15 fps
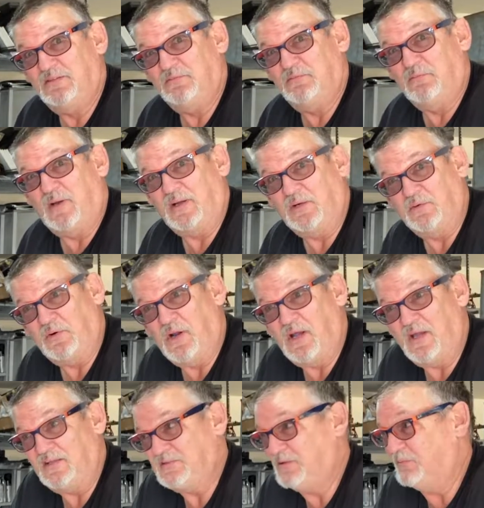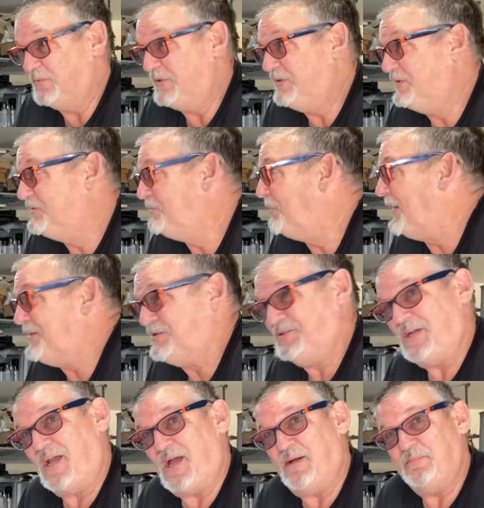my garage. I mean, it's my
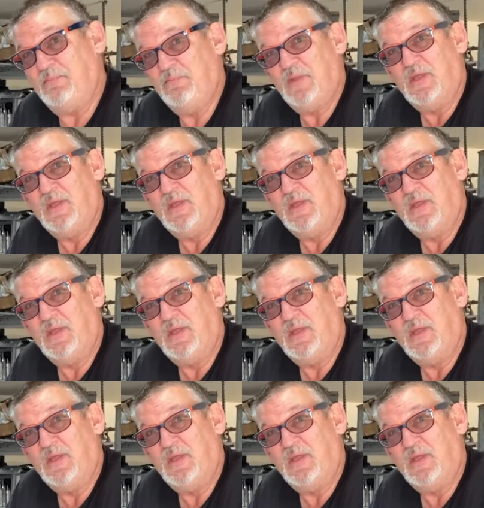shop,